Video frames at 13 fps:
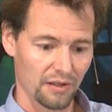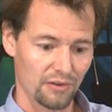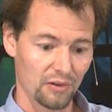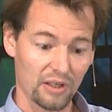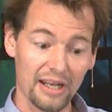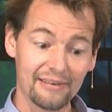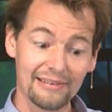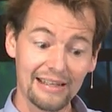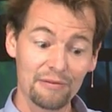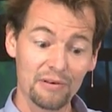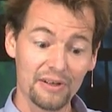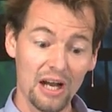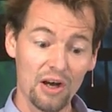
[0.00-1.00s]
So the next
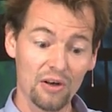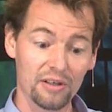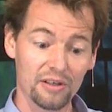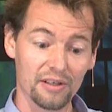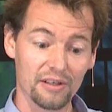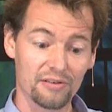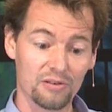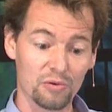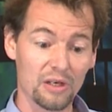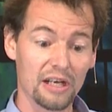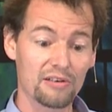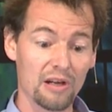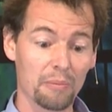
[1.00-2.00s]
level now is to
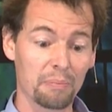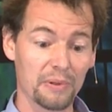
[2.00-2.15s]
really jump